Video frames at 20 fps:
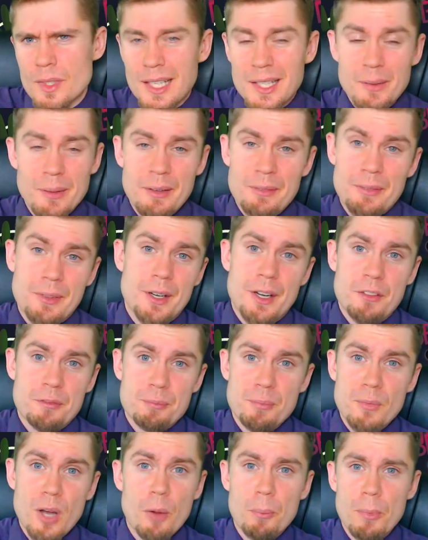I don't have enough
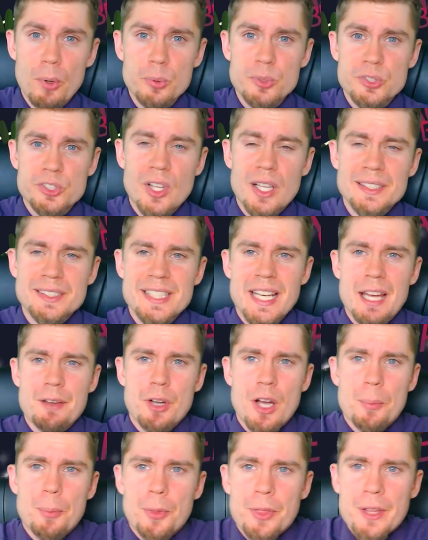emote slots to have a
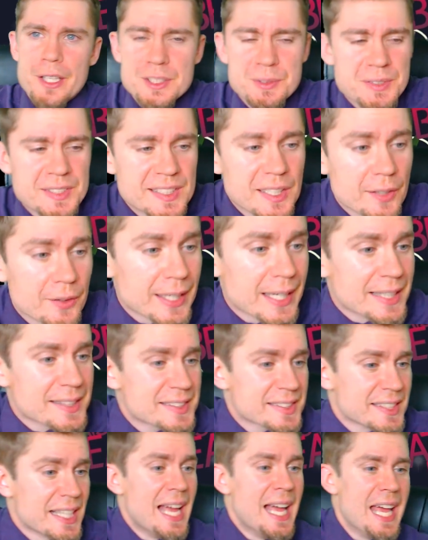couple things for
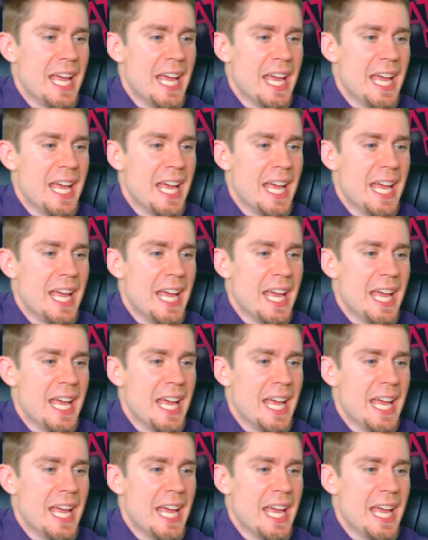silliness.